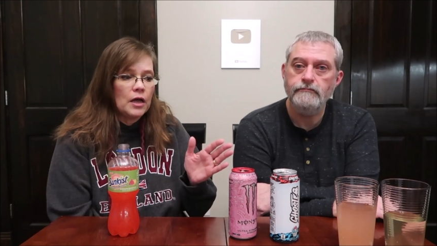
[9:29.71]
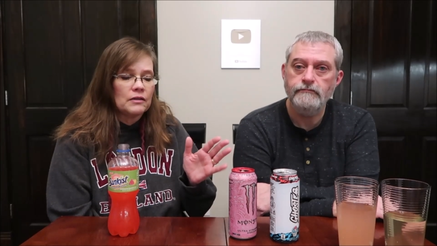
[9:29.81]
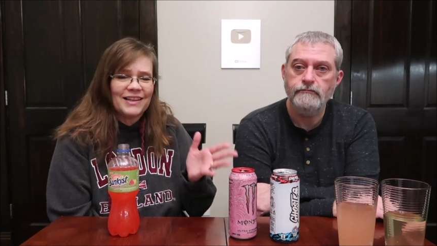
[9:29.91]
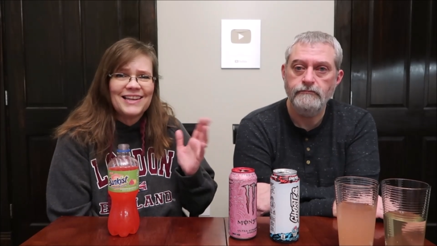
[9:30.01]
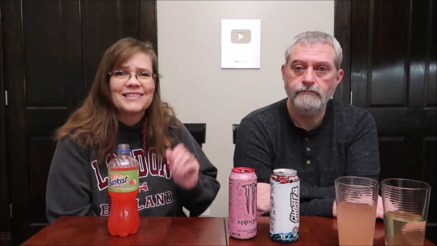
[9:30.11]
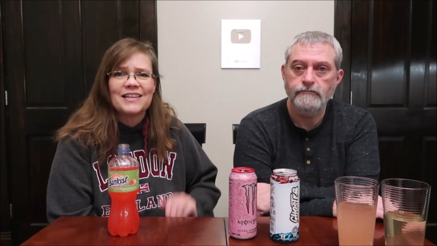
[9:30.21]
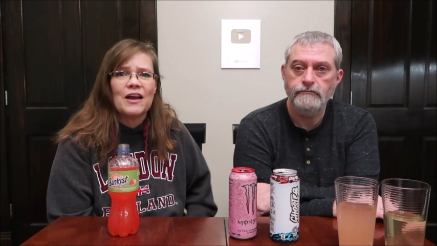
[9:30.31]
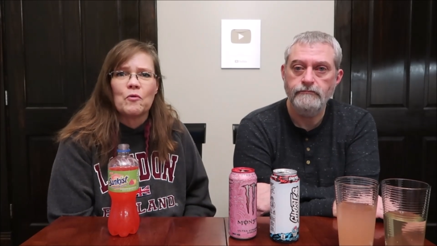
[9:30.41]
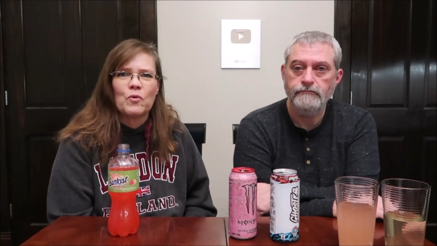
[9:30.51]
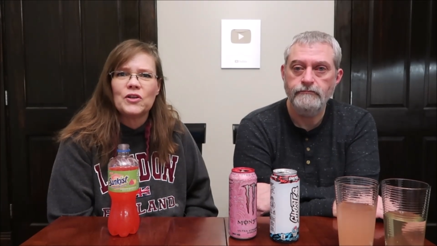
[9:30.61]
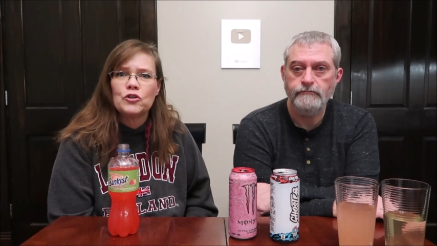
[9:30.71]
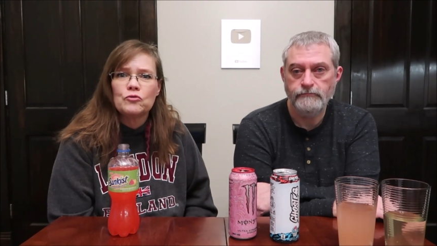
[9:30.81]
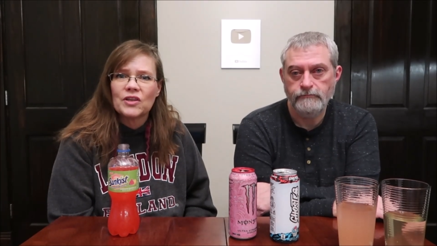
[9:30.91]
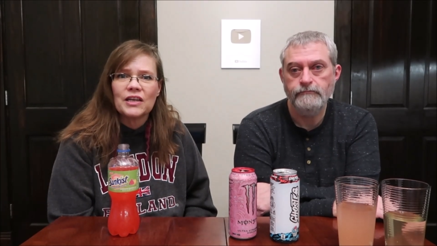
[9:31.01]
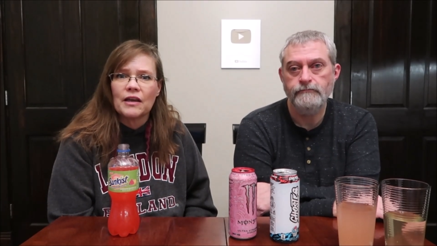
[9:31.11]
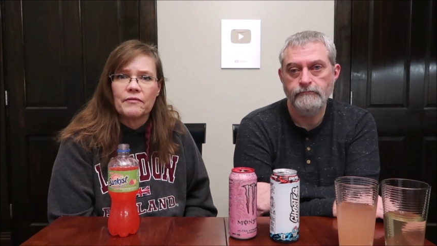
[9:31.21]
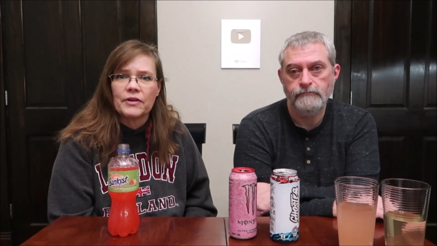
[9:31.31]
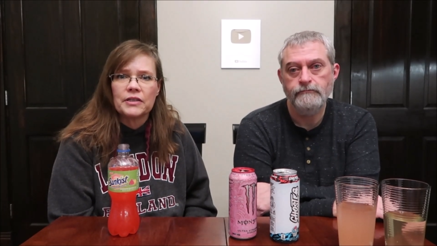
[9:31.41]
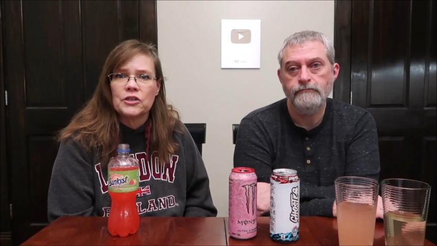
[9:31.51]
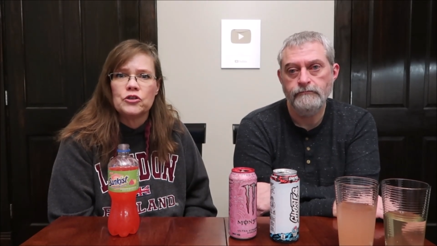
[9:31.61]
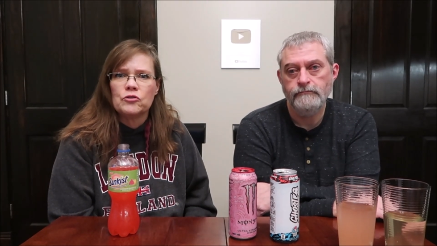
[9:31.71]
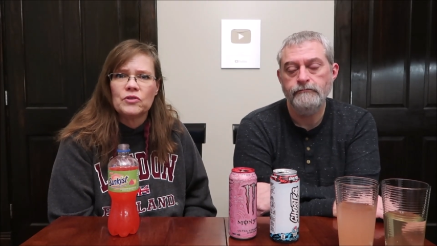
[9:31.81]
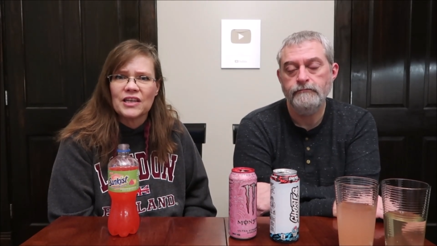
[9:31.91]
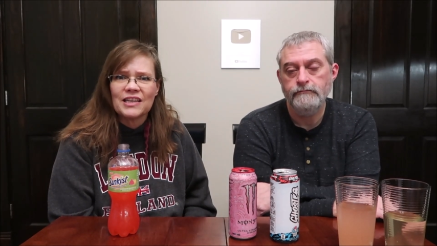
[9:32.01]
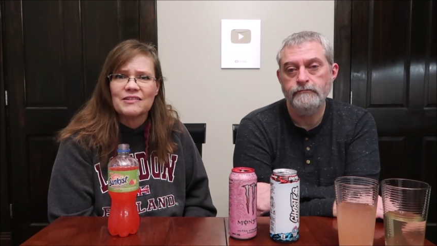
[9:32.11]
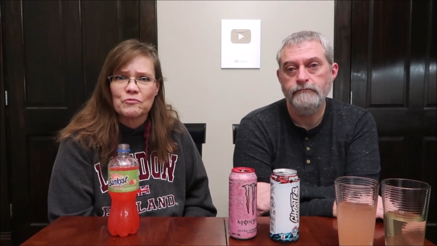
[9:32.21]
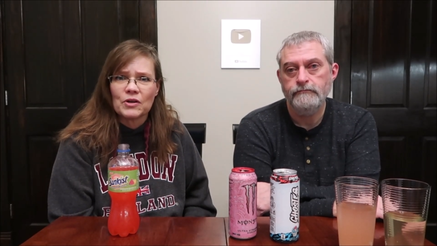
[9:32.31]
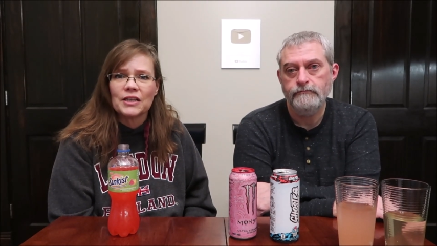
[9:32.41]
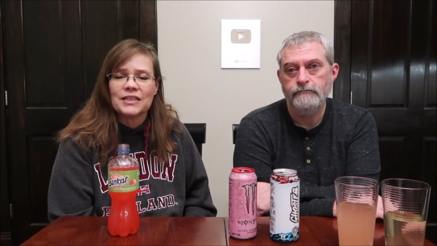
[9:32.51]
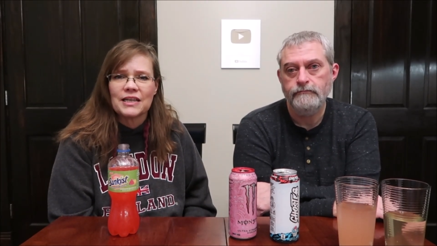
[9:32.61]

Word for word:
Speaker 1: Let us know. What did you think of it? Did you think it really